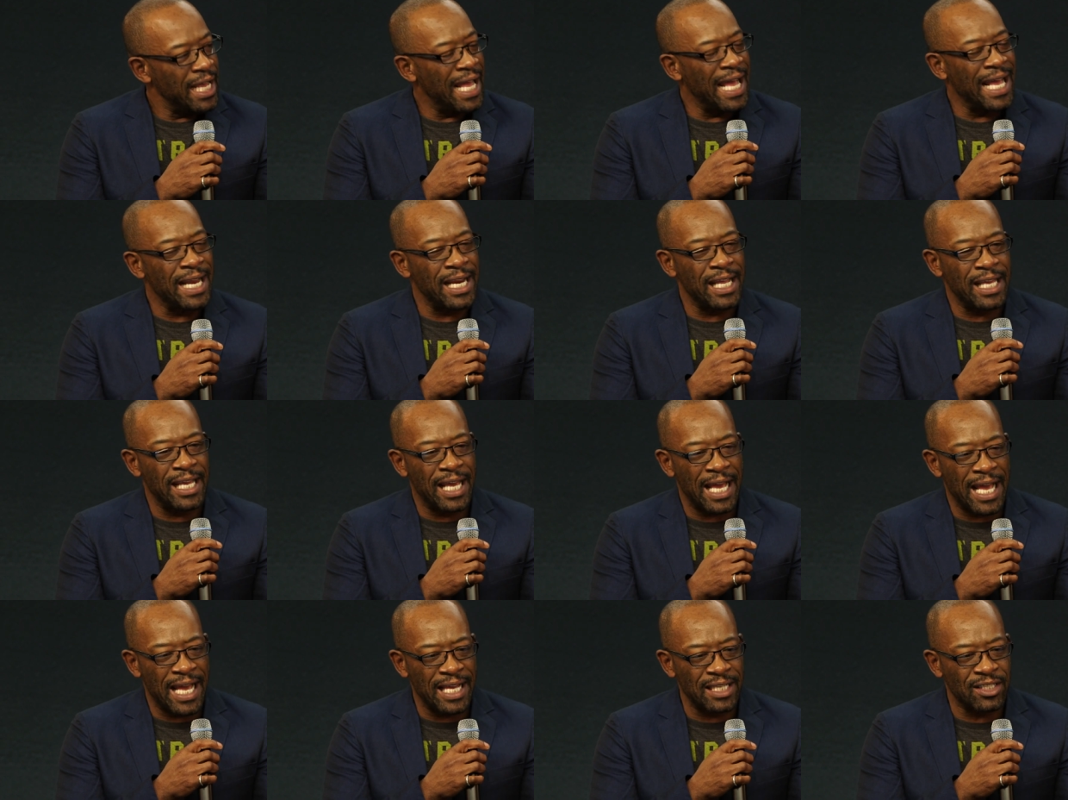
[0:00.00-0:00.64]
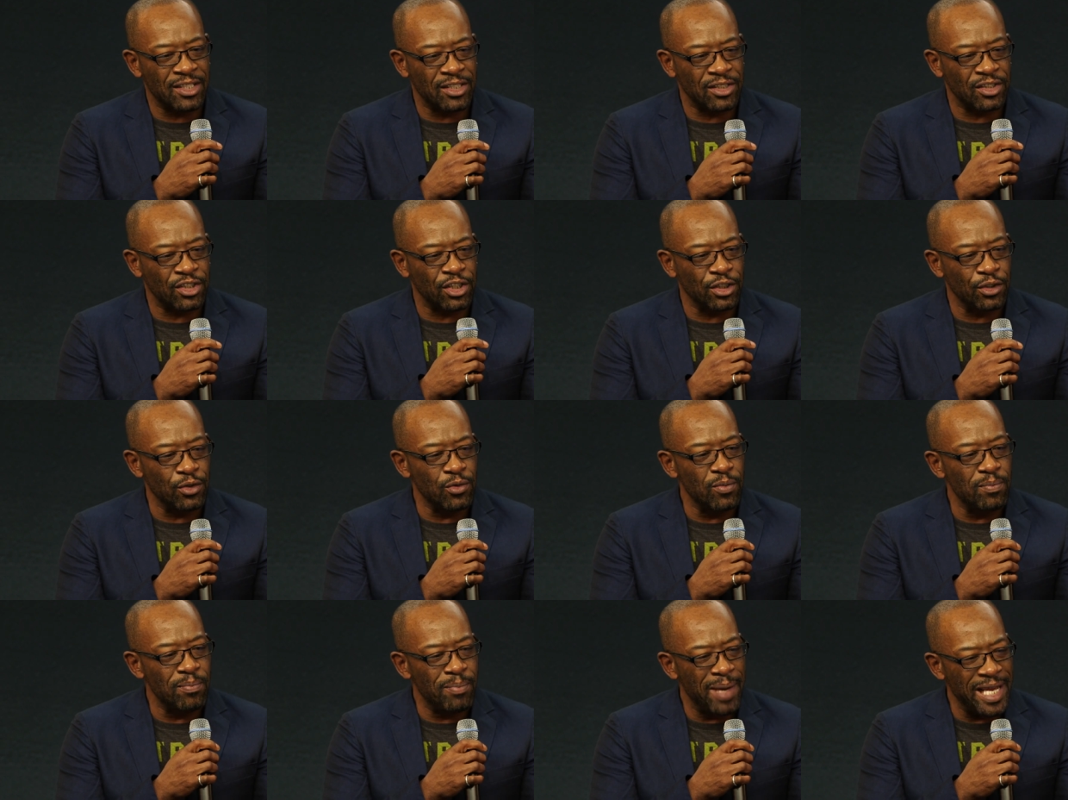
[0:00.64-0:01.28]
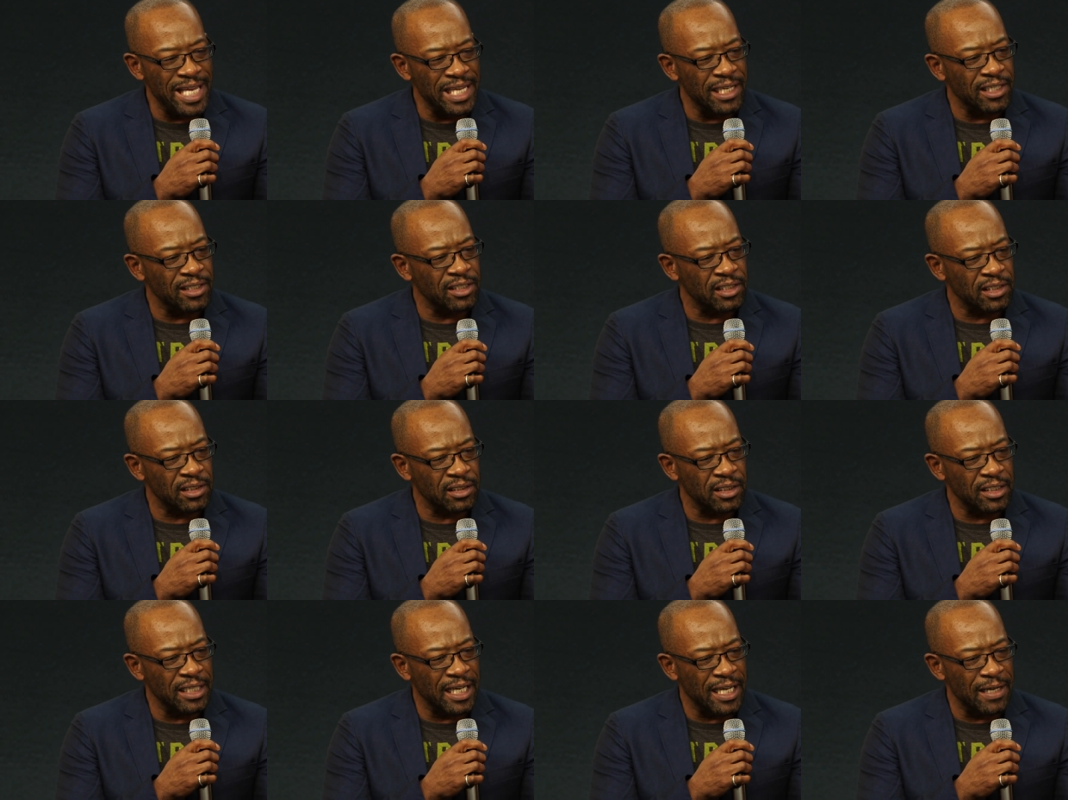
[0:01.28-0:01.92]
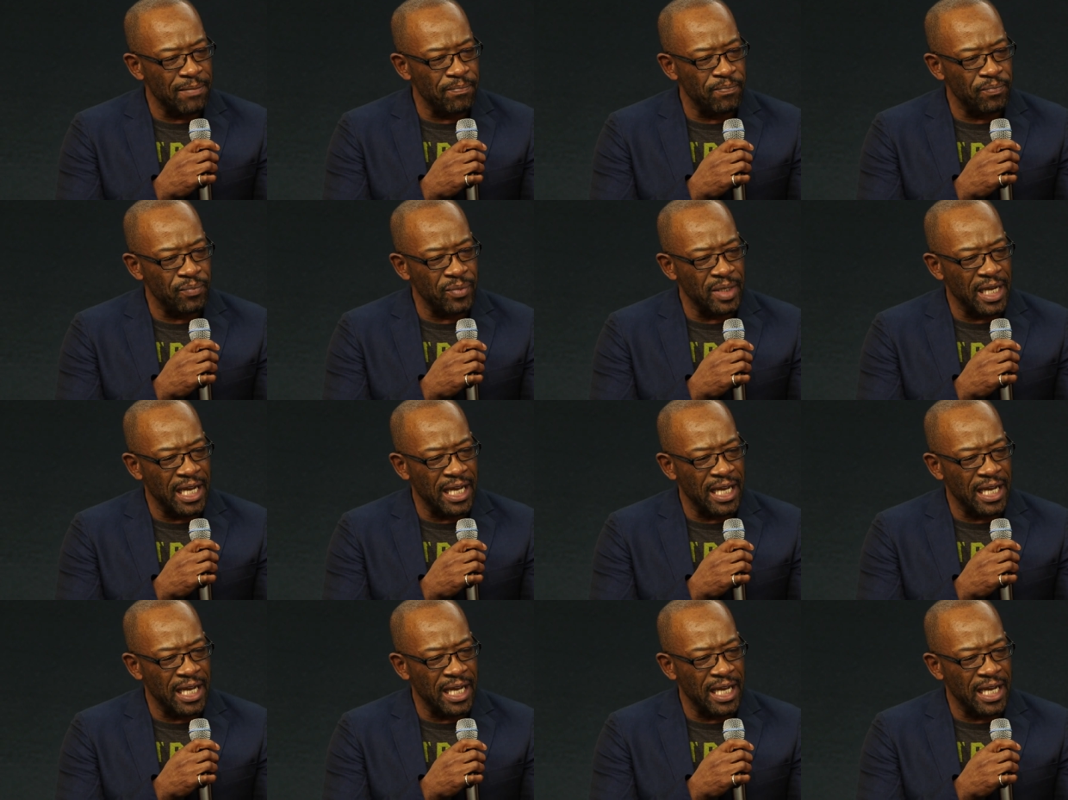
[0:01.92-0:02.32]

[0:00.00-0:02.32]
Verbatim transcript: and he has to make um,